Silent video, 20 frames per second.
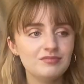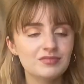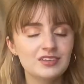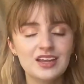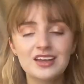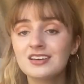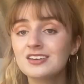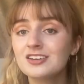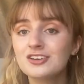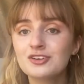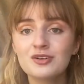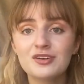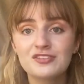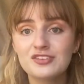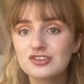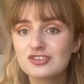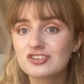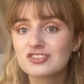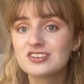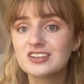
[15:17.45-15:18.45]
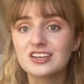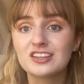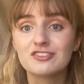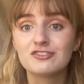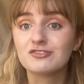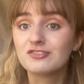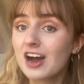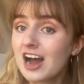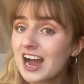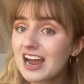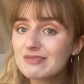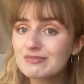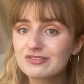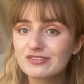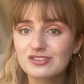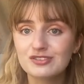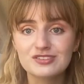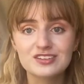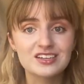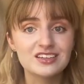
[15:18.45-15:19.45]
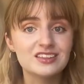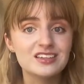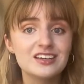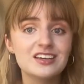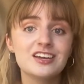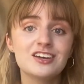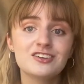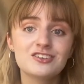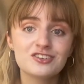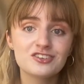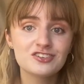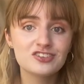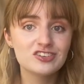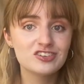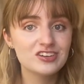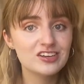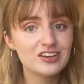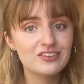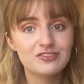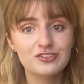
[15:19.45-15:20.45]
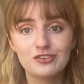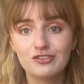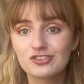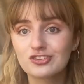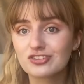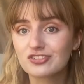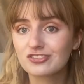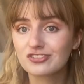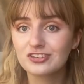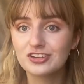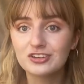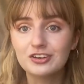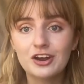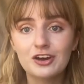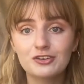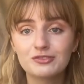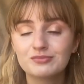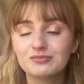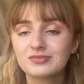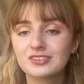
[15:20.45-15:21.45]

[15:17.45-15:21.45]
And you know, if you just dig the vibe, if you dig the energy, if you just, you know,